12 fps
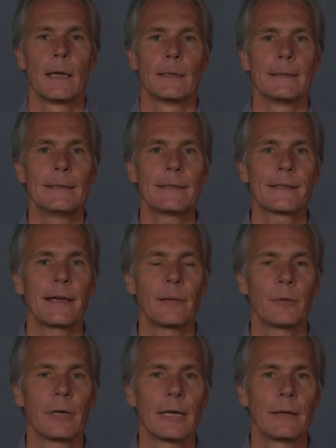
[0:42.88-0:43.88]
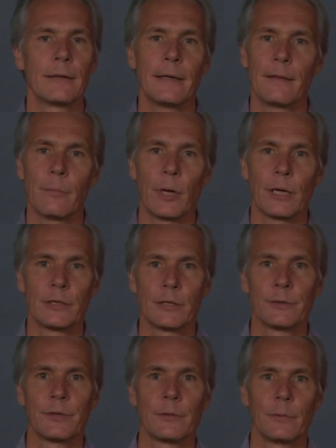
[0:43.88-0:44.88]
This time around in the
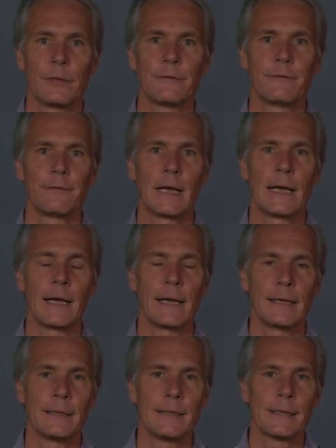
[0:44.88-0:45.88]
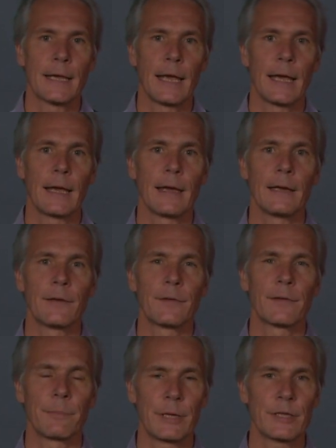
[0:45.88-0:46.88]
module you will find,
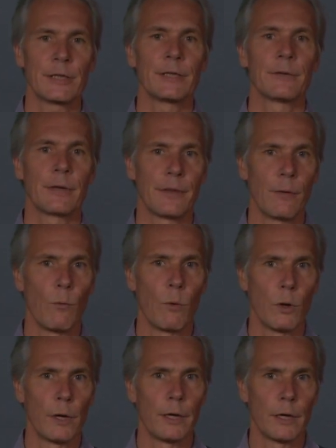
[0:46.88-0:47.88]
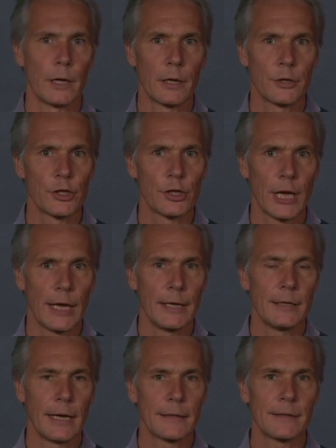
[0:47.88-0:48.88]
especially during the watershed
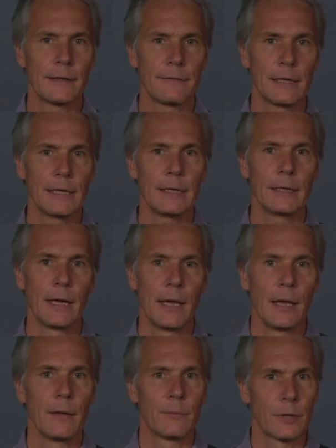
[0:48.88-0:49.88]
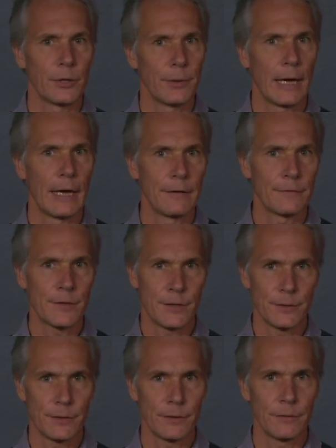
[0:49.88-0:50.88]
activity, where you have to
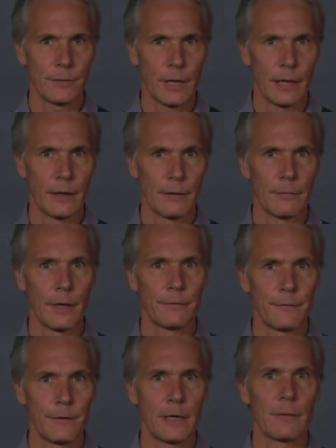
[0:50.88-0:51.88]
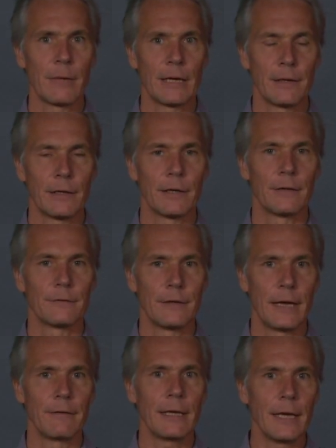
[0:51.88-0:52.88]
do a fair amount of
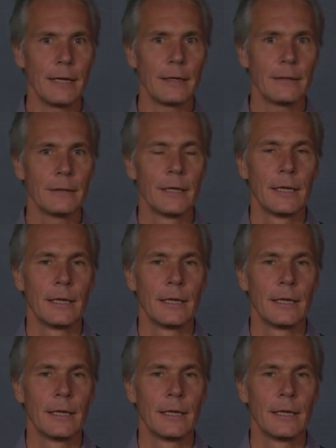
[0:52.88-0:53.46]
navigating.